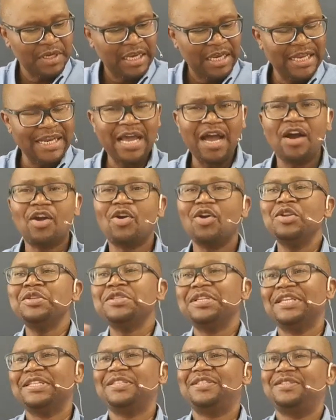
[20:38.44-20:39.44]
And our
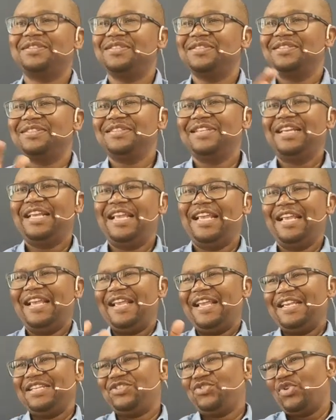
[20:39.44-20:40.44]
context
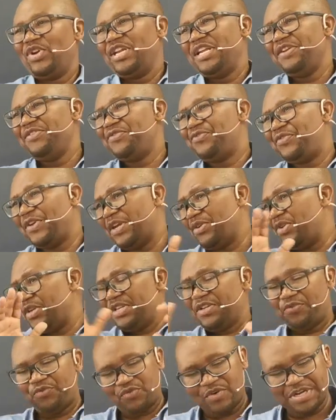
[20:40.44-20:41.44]
is really very
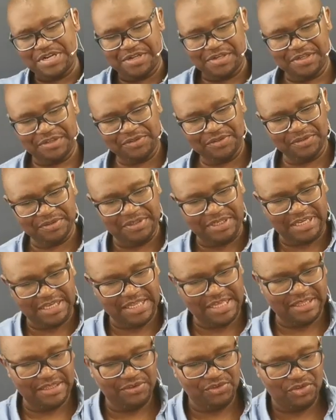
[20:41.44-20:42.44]
different to
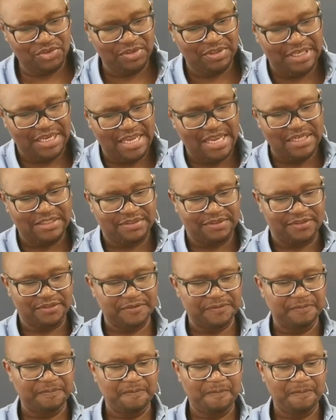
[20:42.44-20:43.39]
theirs.